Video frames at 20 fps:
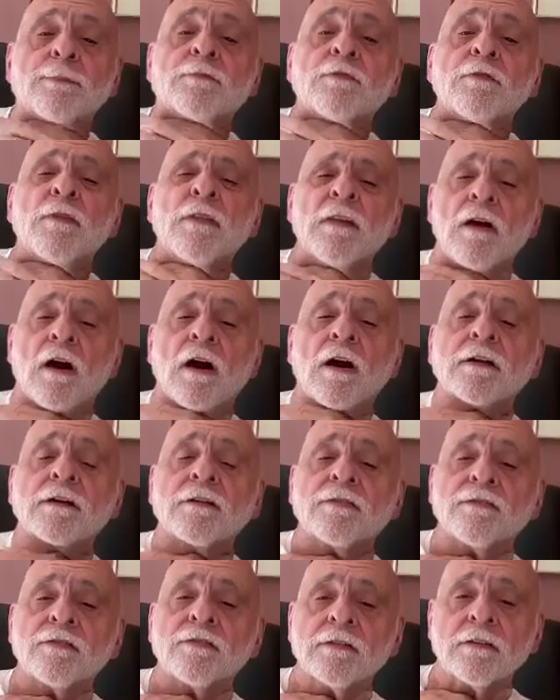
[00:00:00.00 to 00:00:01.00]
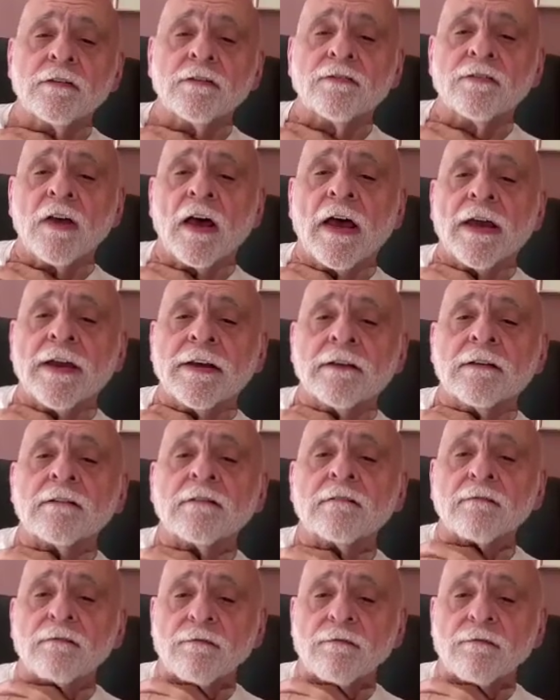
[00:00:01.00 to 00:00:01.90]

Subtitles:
up to the artist to decide